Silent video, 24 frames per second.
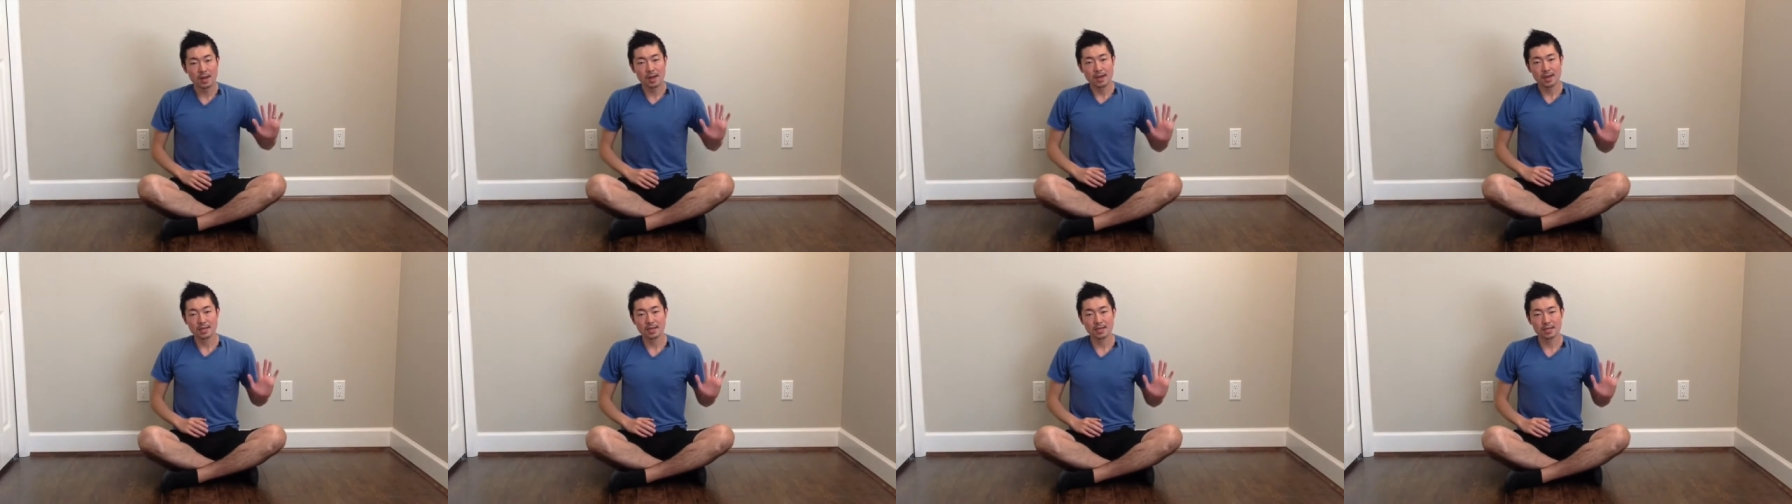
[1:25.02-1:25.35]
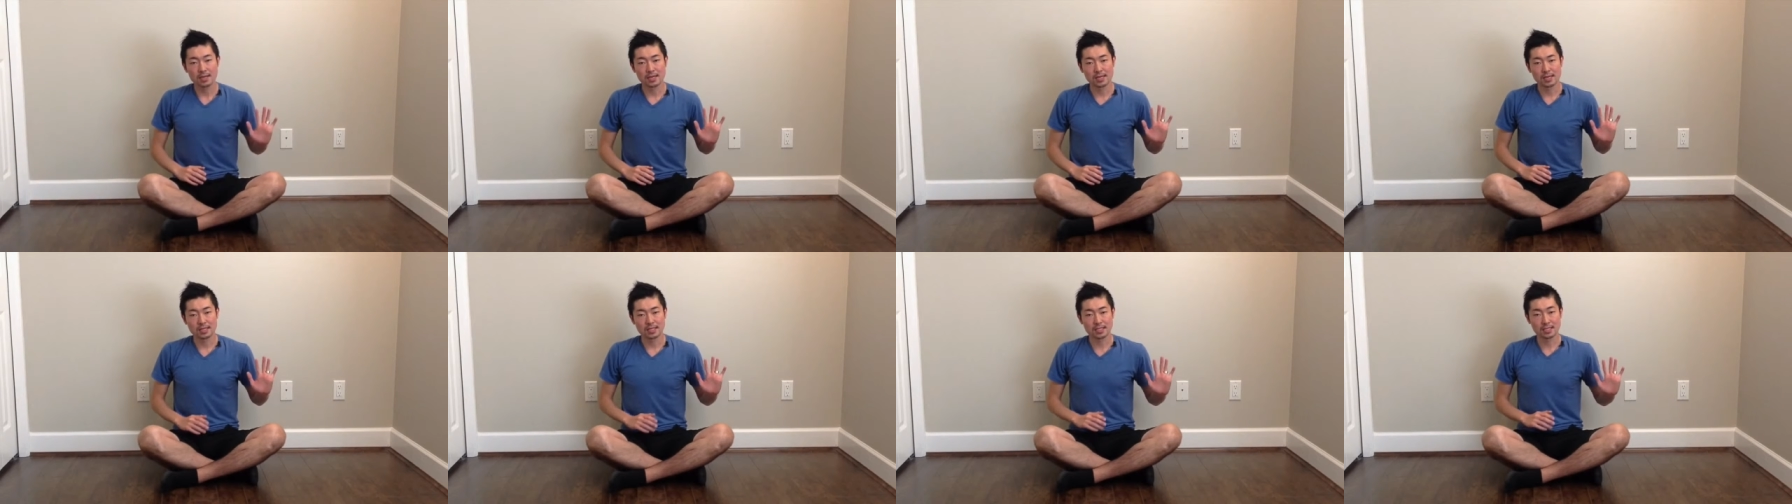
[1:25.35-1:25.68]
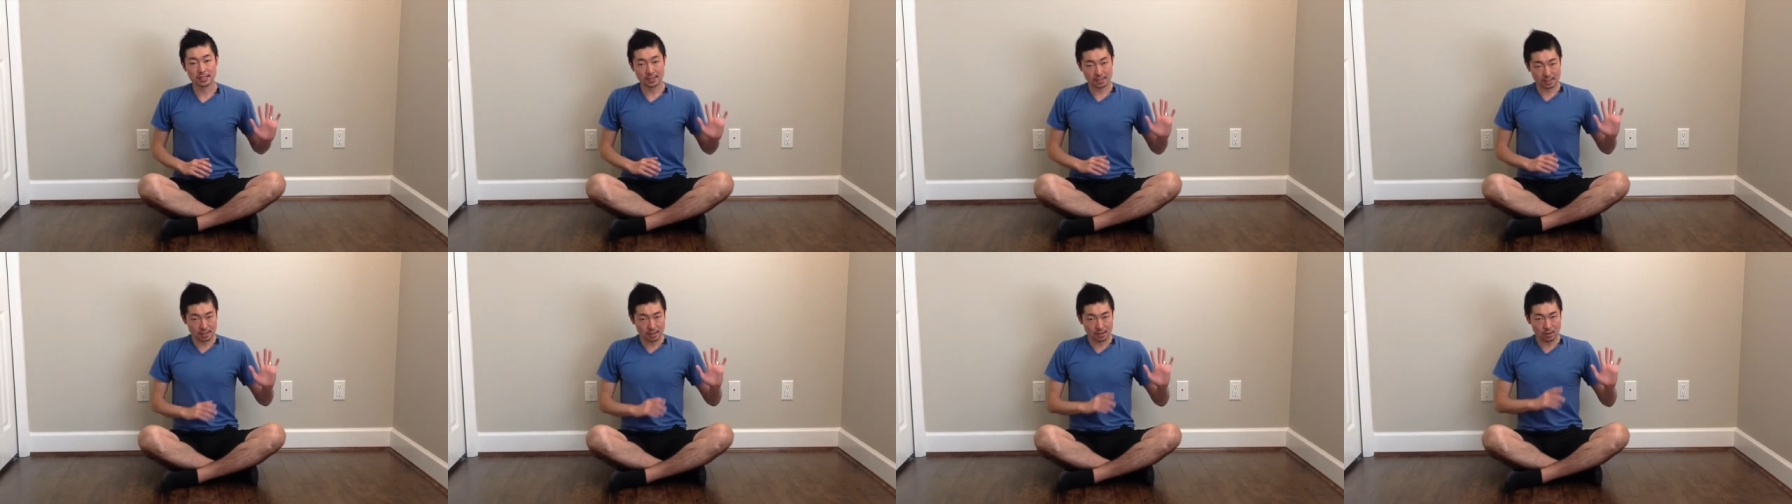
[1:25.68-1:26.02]
your,
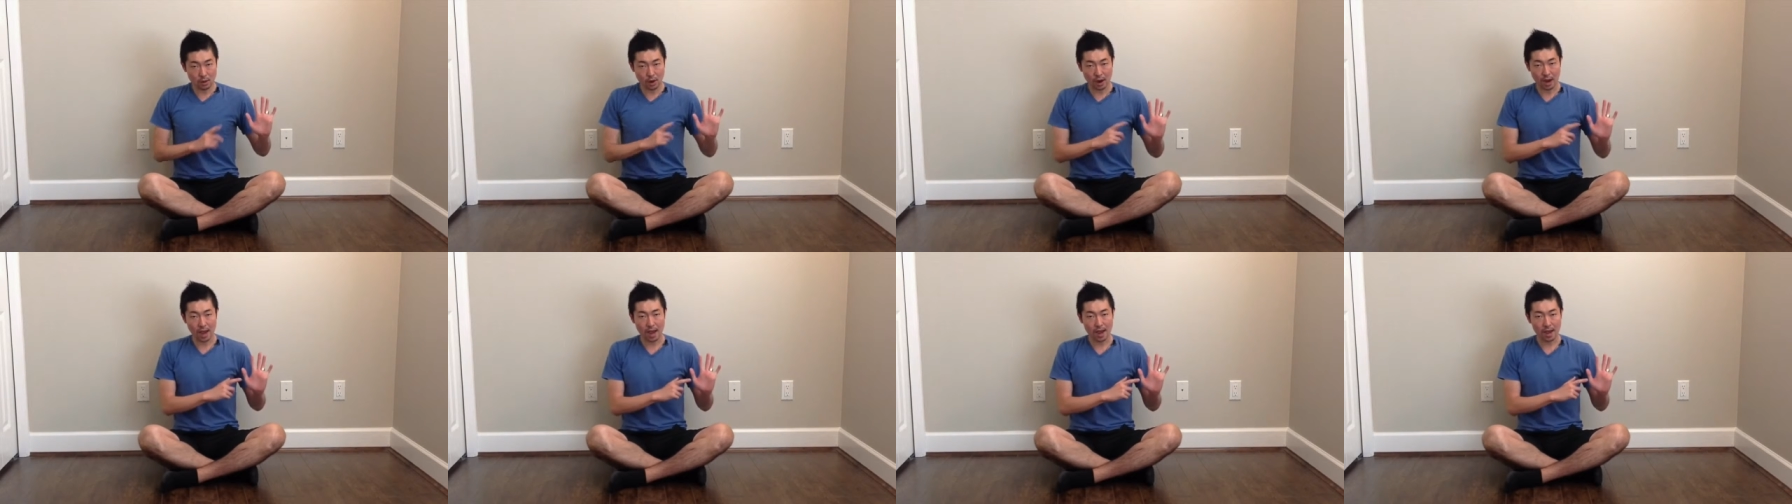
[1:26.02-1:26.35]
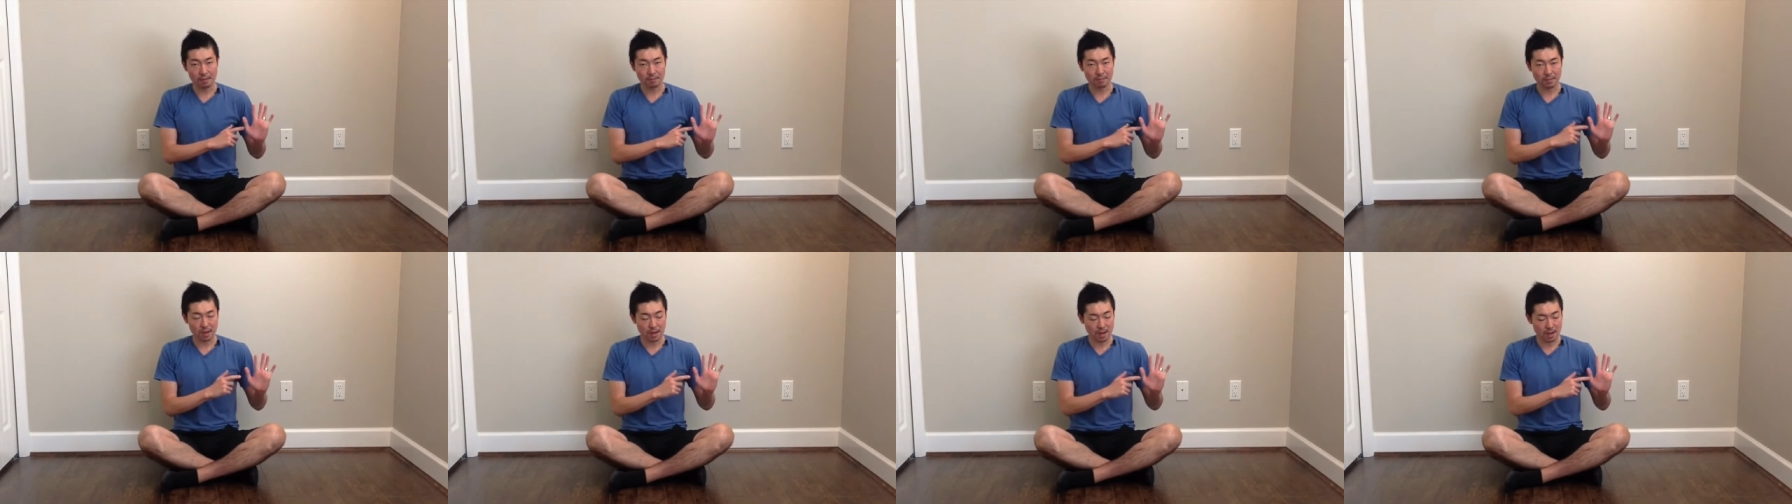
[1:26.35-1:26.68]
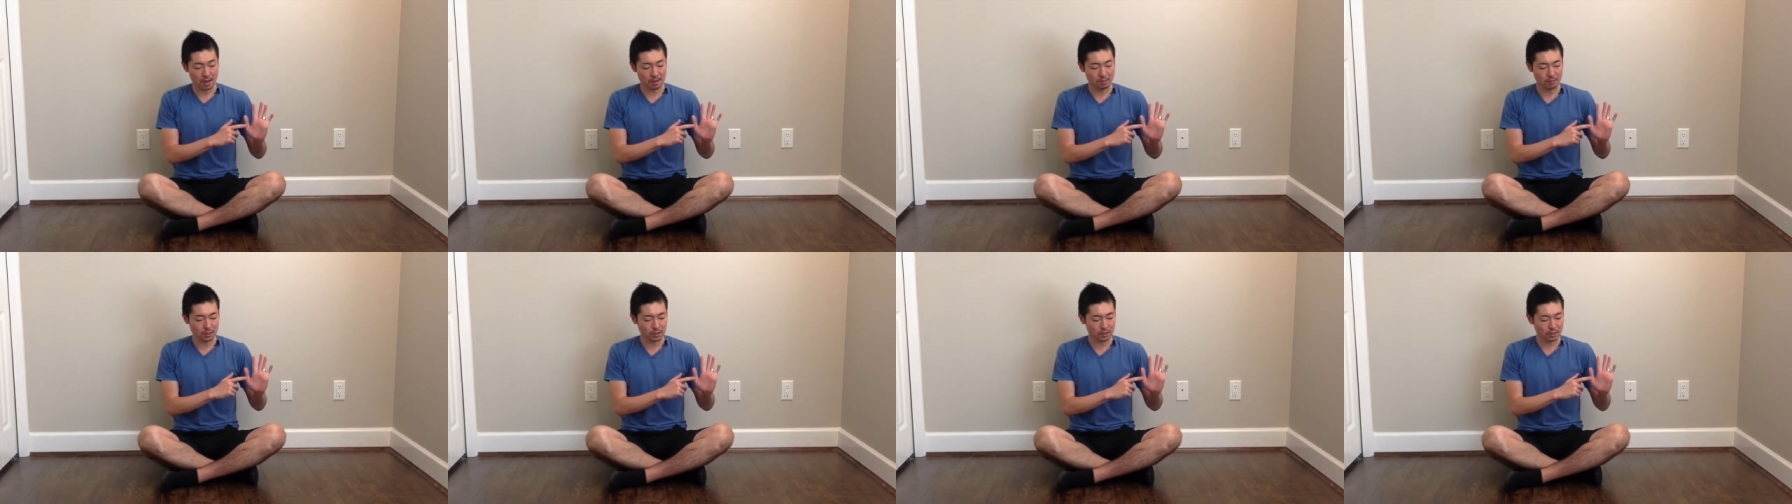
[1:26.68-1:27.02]
your
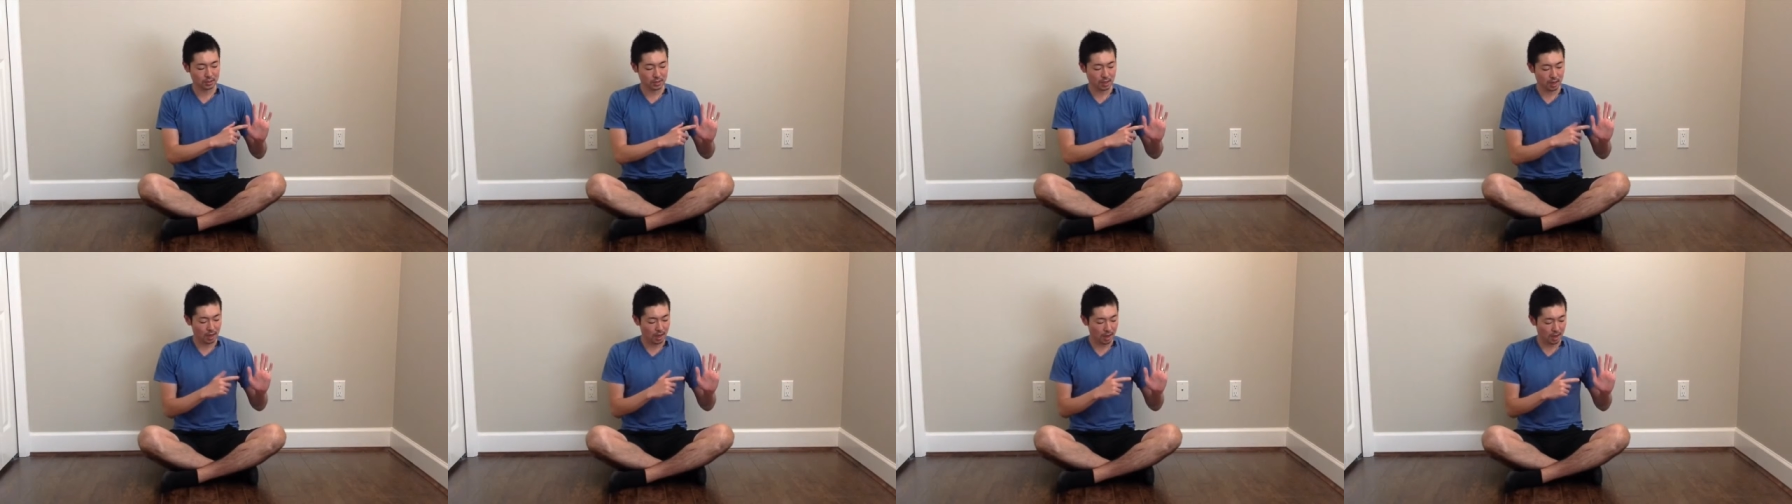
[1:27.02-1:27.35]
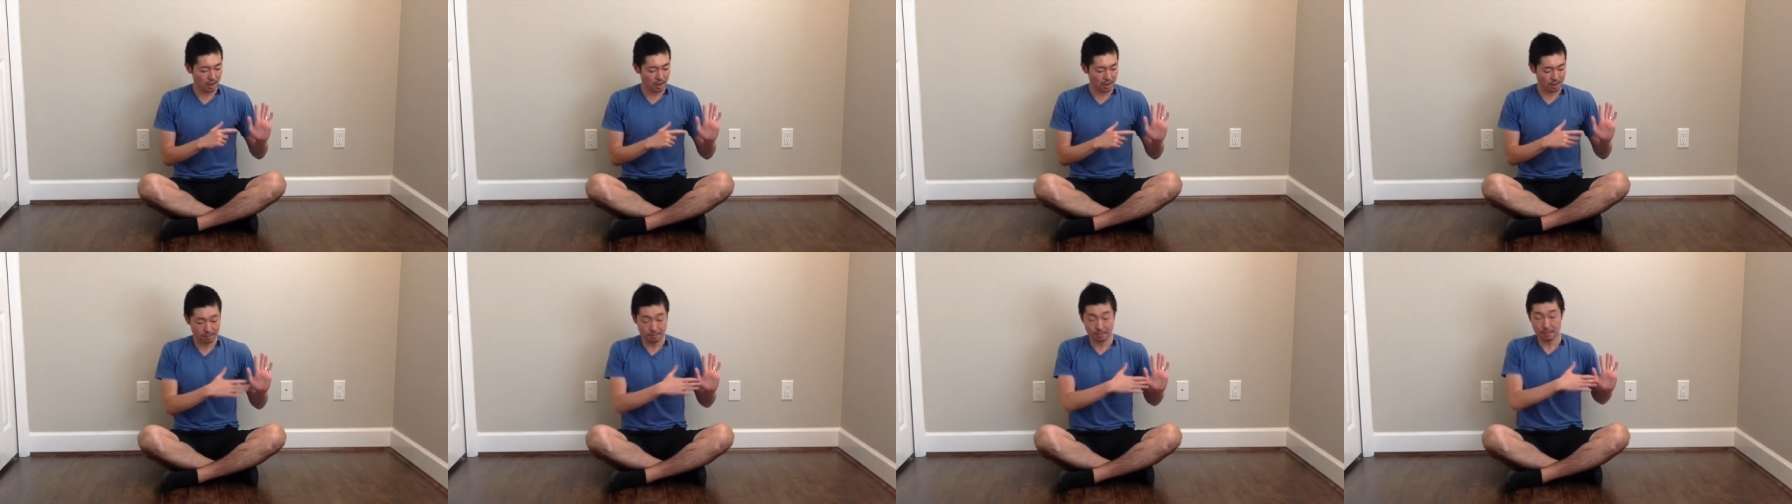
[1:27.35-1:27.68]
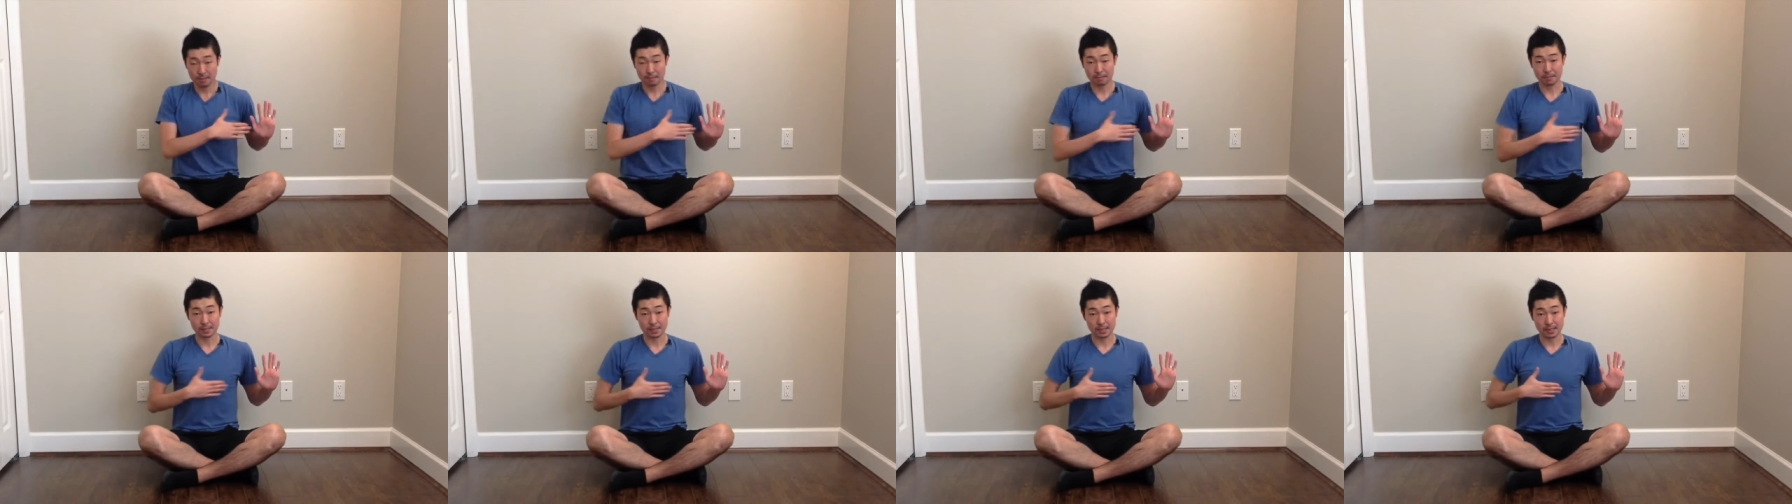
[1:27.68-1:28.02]
arms are
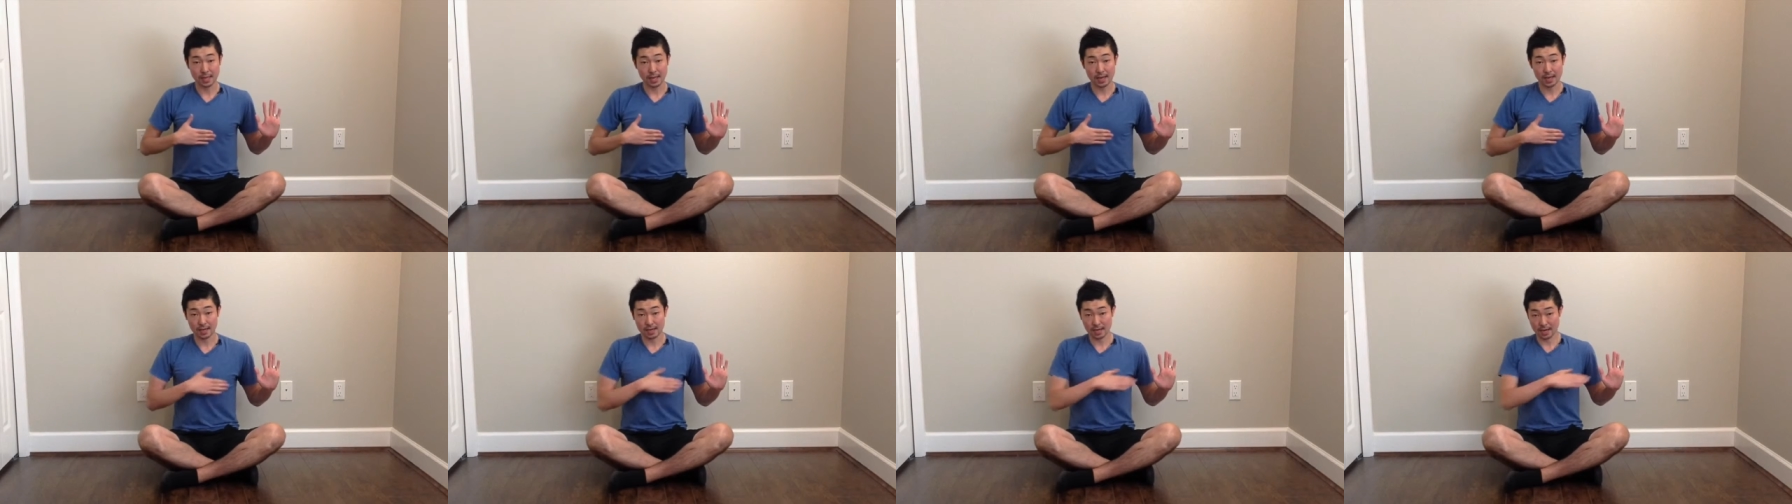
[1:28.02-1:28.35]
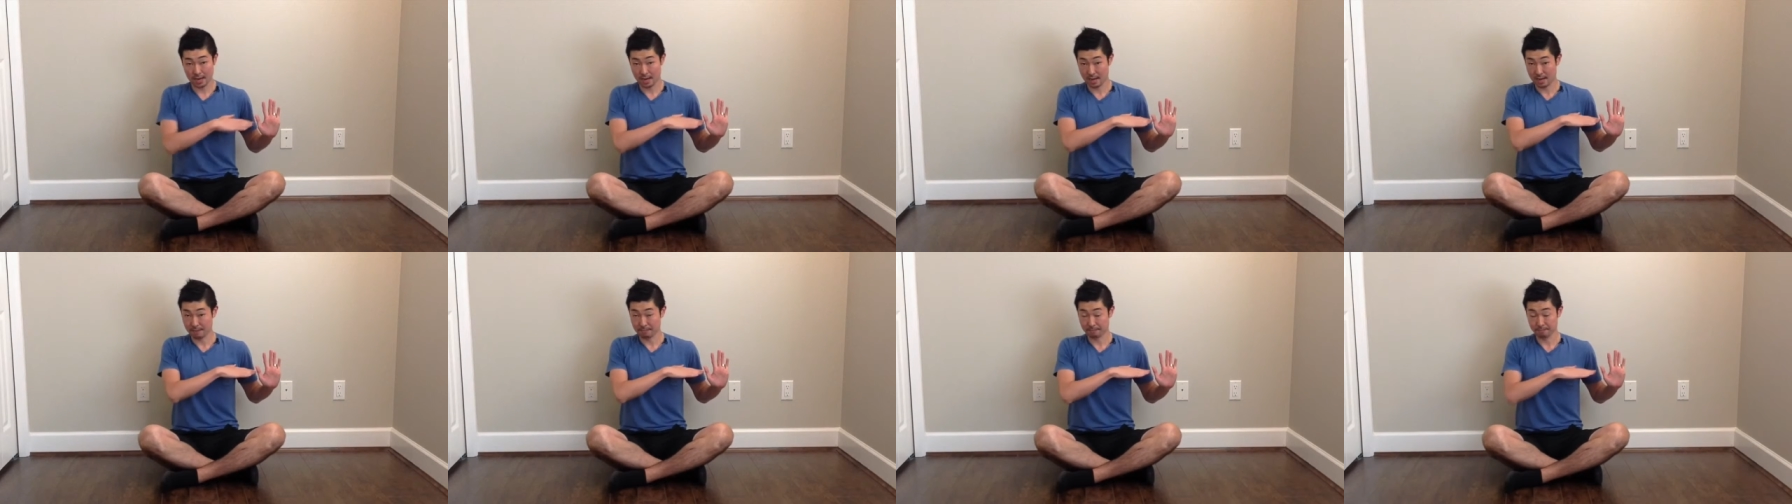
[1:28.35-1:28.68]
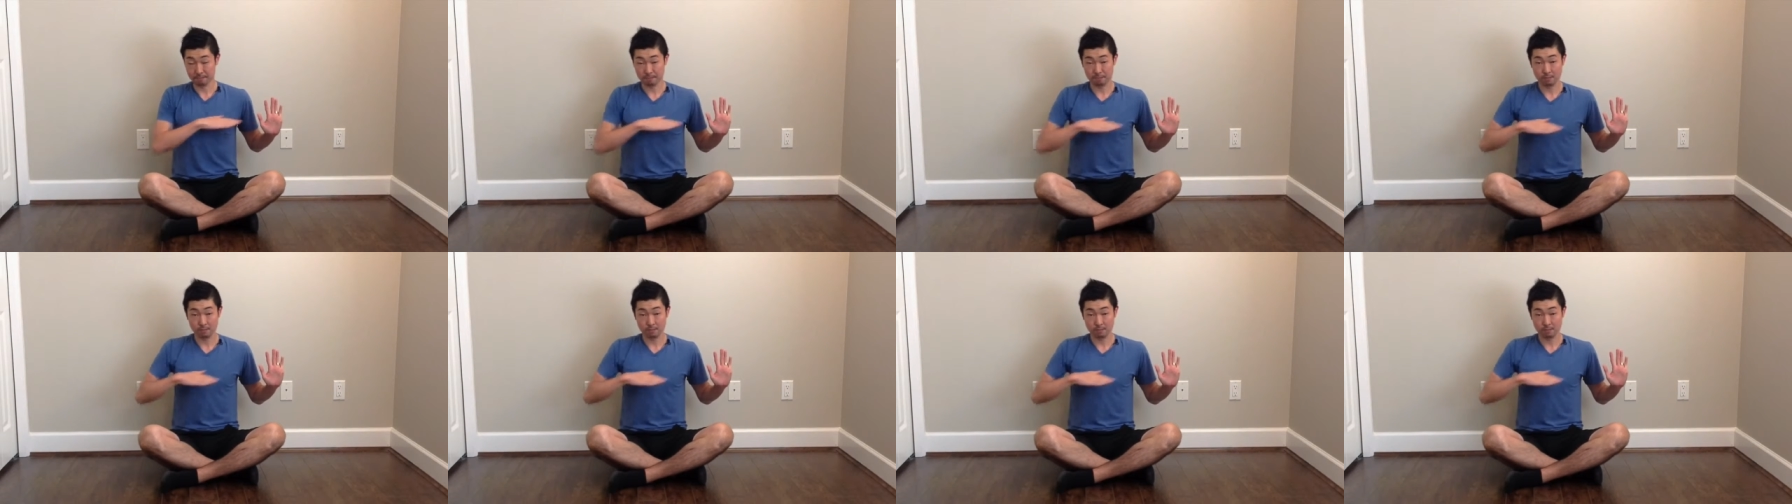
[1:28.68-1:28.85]
beside, uh,